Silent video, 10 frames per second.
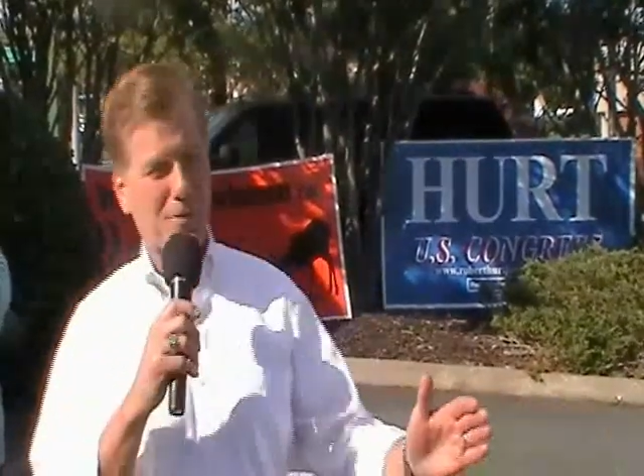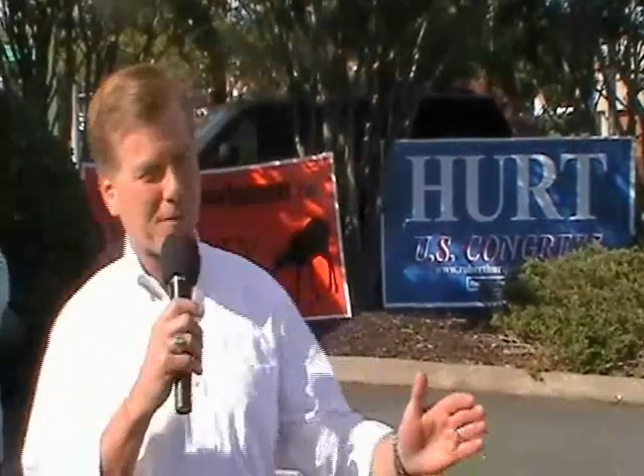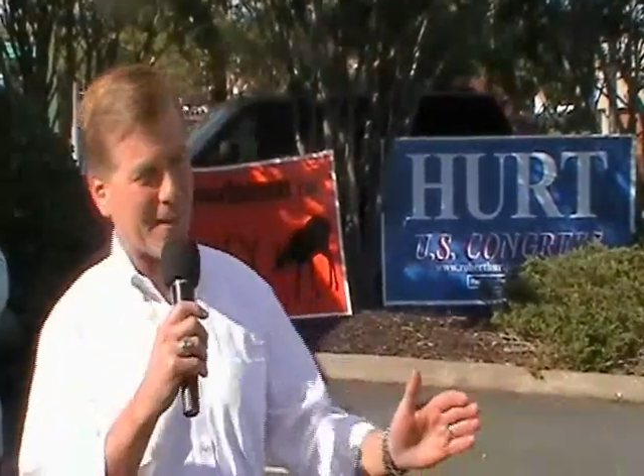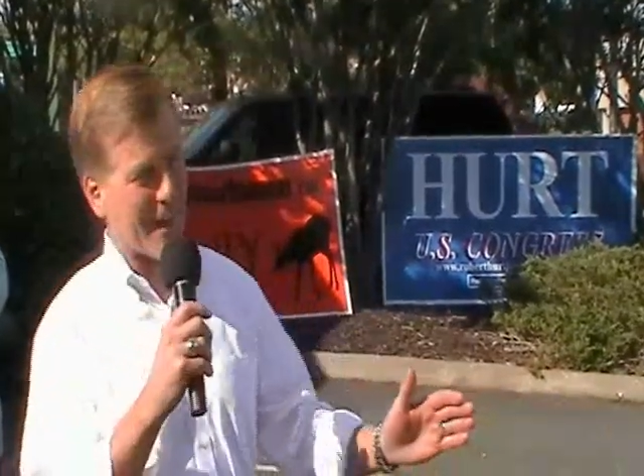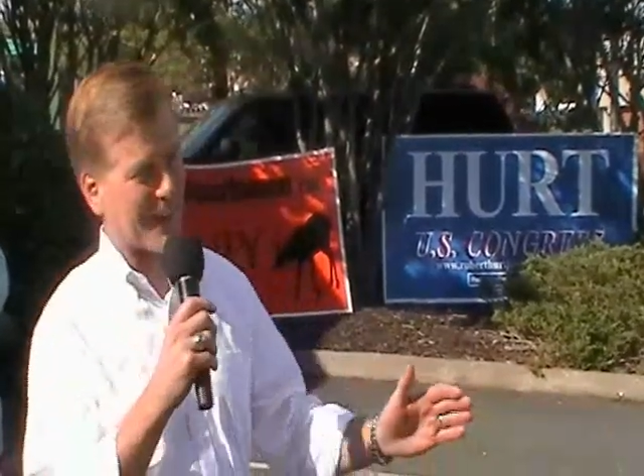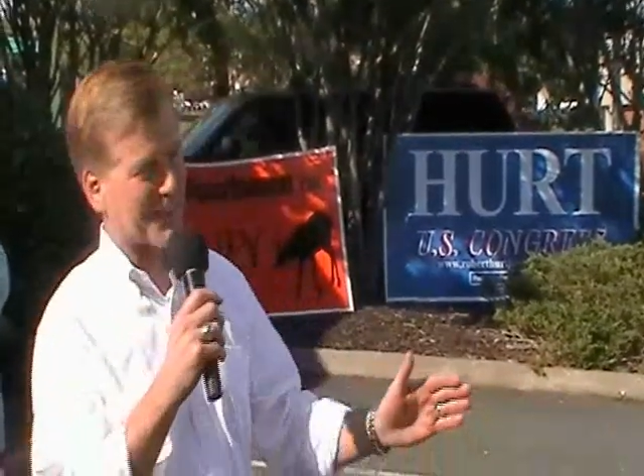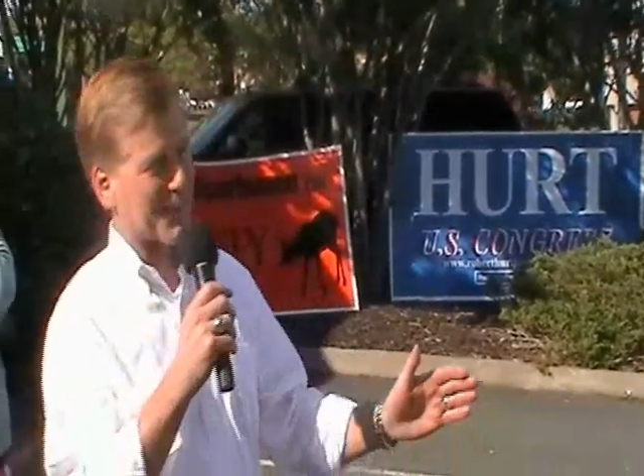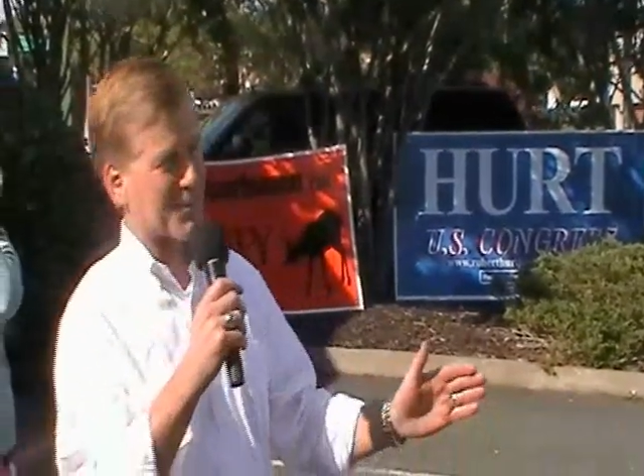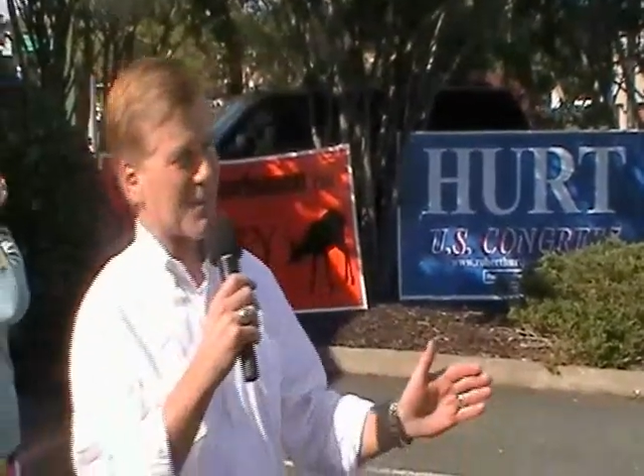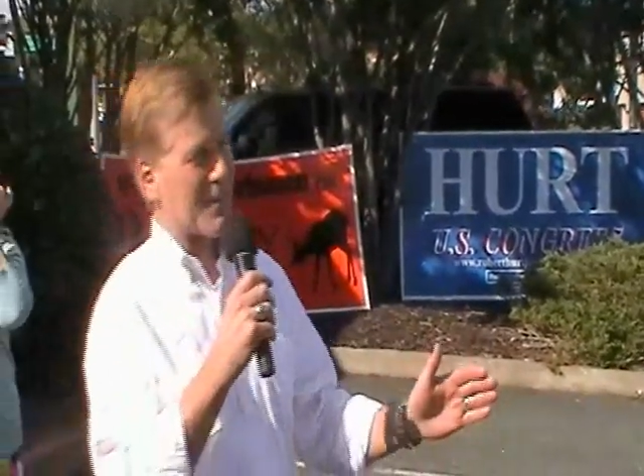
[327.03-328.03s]
But for the next
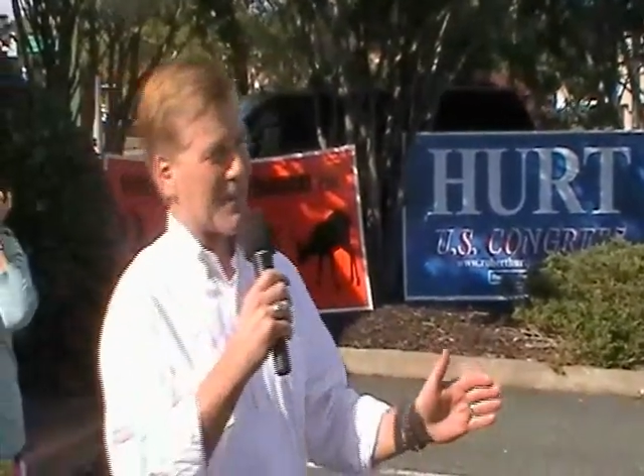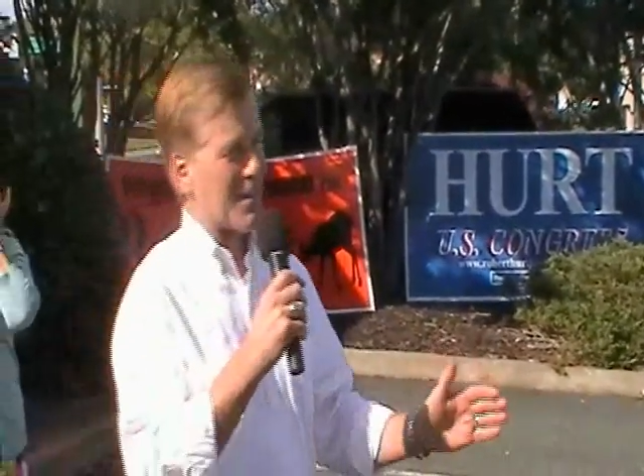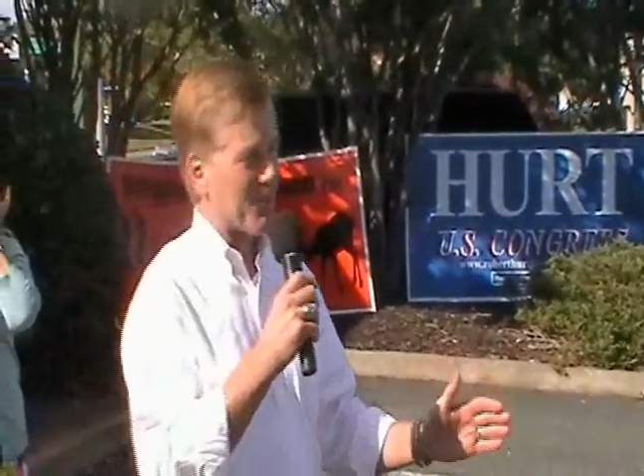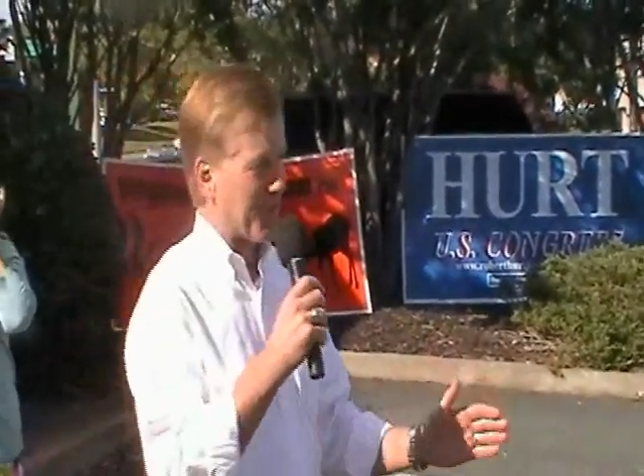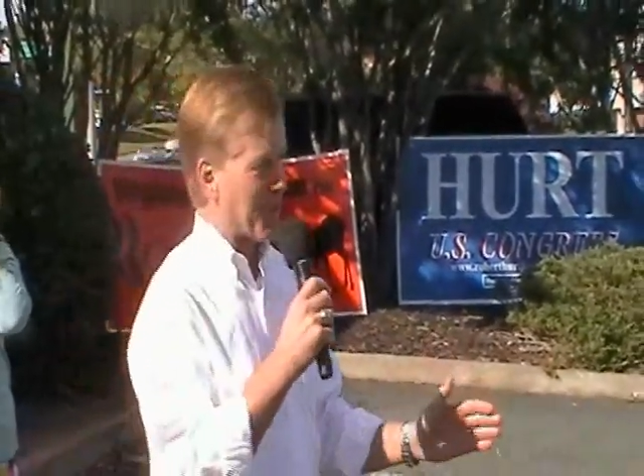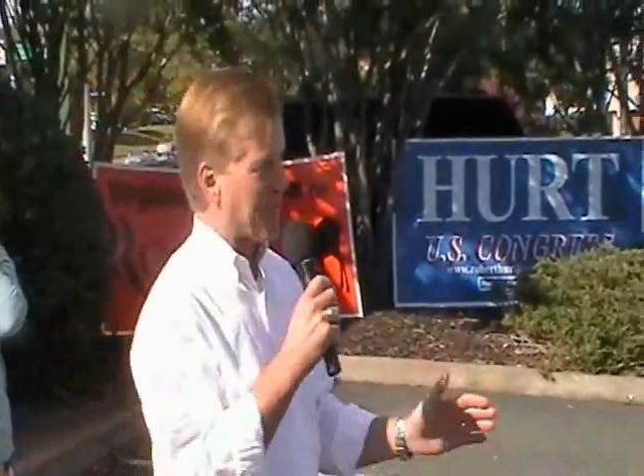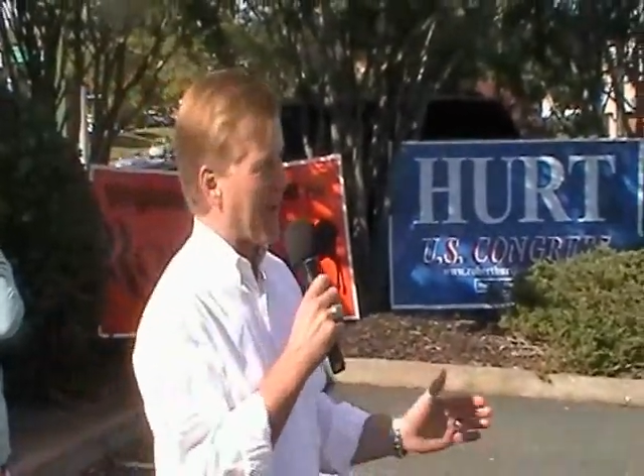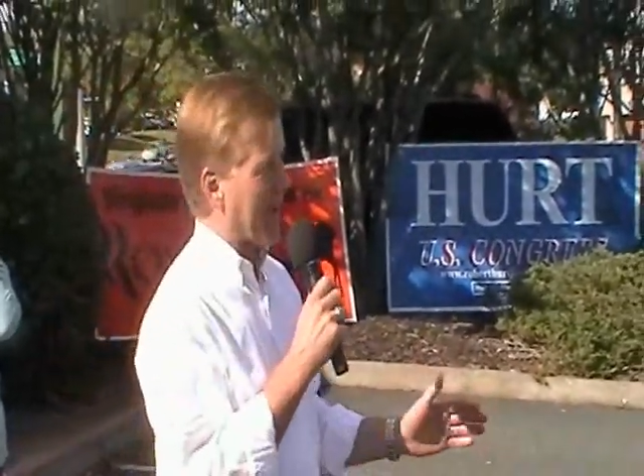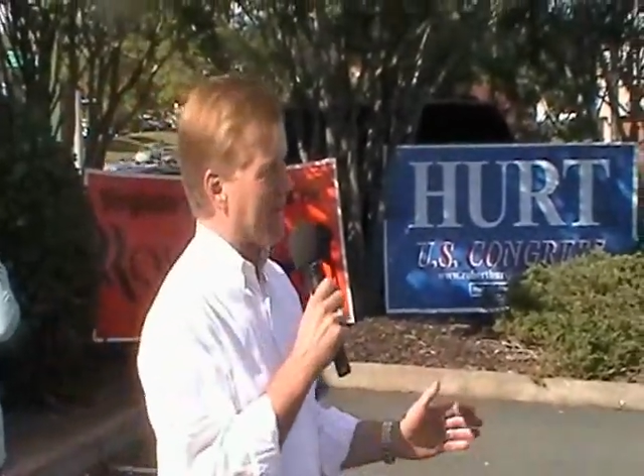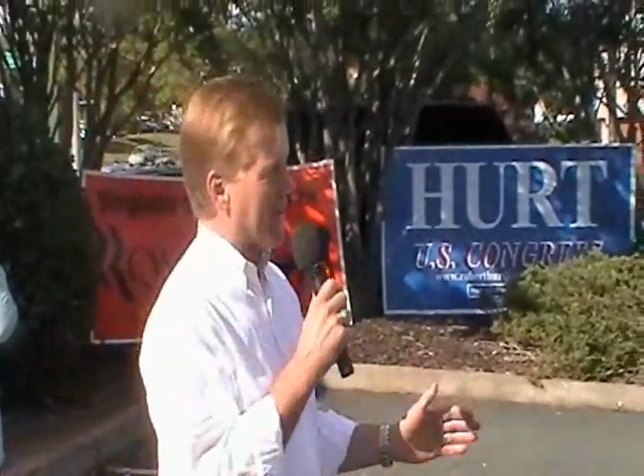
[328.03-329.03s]

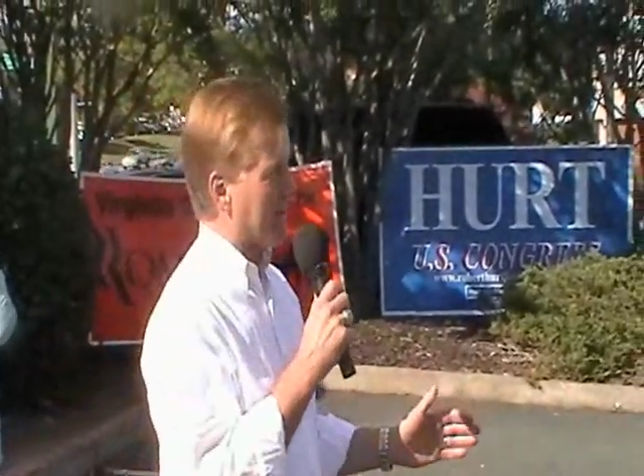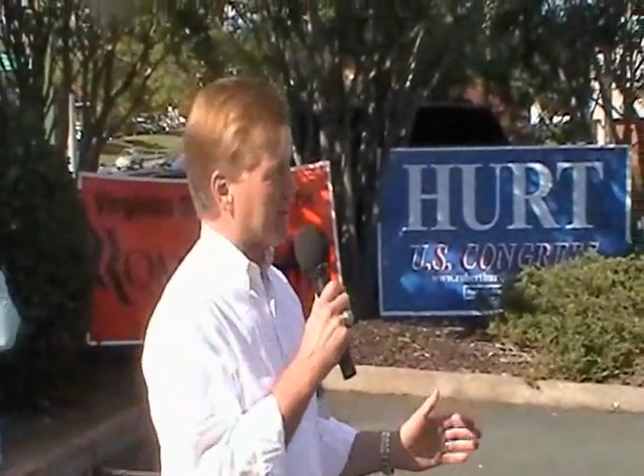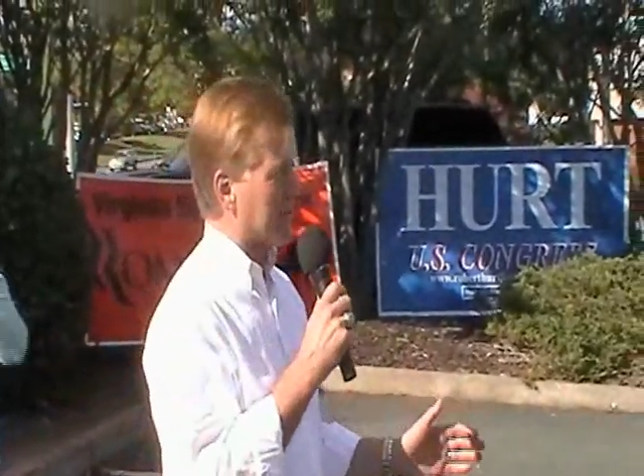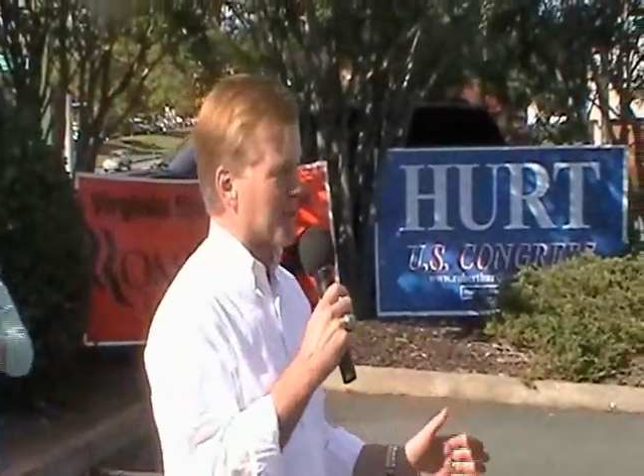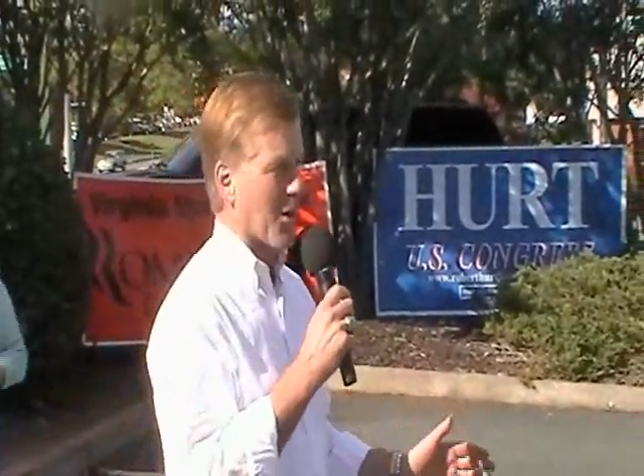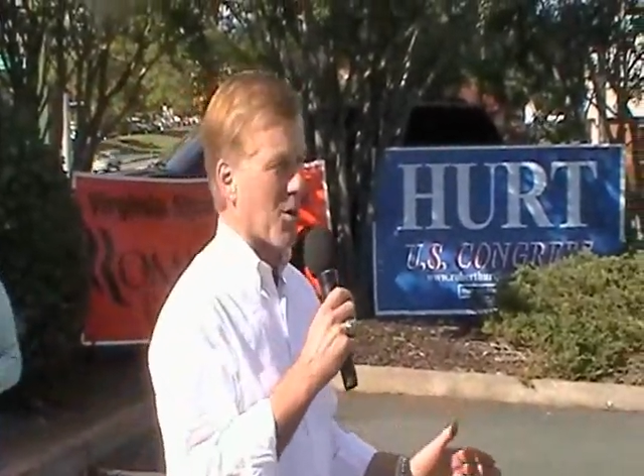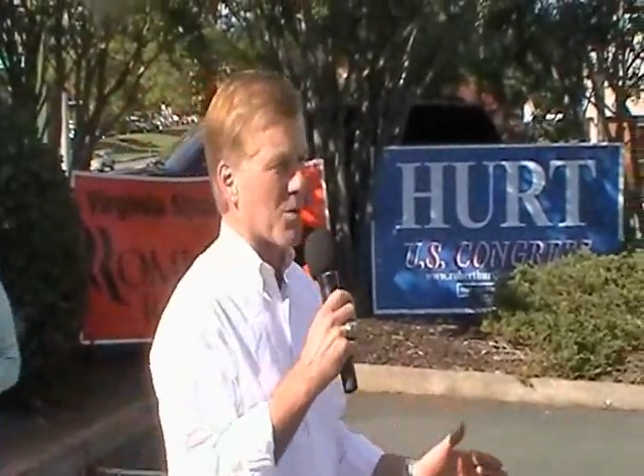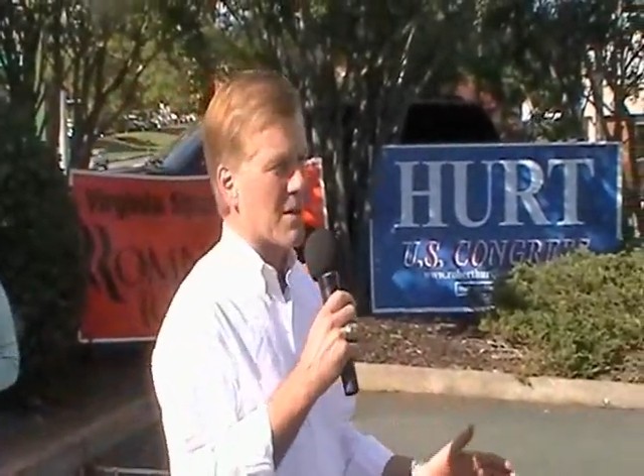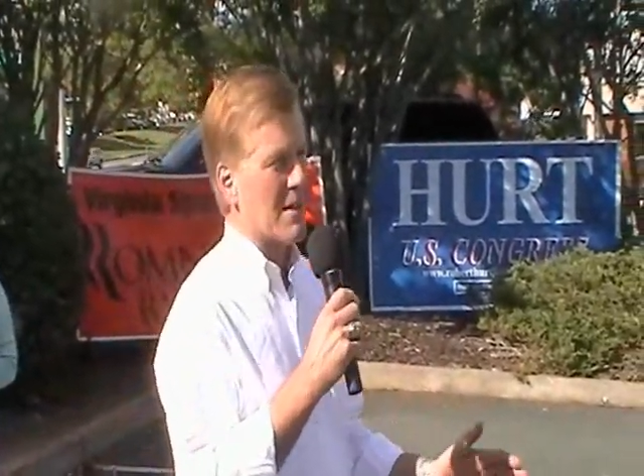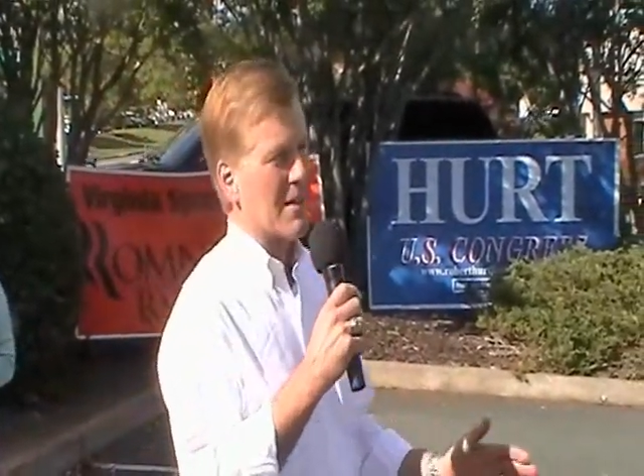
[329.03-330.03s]
55 days or so,